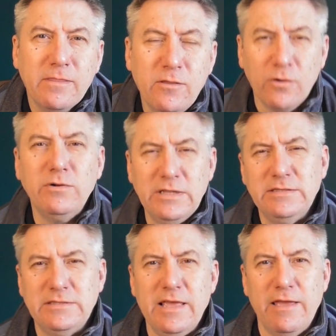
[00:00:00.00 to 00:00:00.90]
God
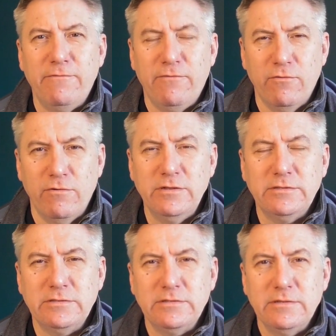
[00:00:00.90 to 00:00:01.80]
is there for
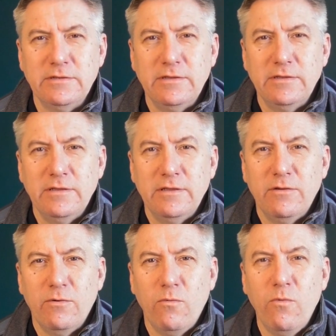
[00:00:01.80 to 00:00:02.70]
us
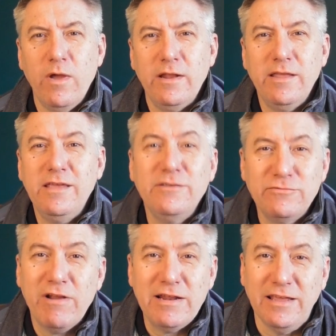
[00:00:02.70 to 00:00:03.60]
when He's
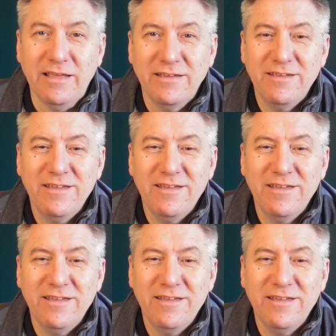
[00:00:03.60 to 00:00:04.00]
ready.